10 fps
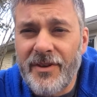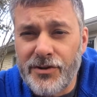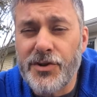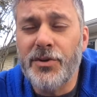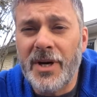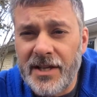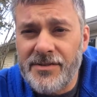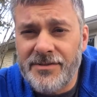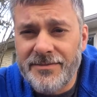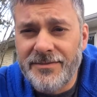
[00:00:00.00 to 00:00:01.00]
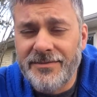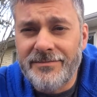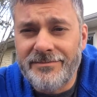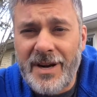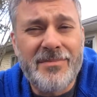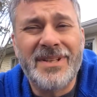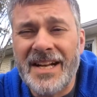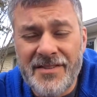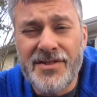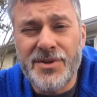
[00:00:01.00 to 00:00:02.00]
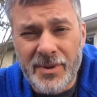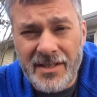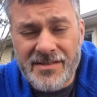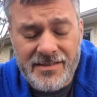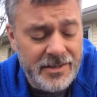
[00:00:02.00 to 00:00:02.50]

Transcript: for two bucks. Probably not even two bucks.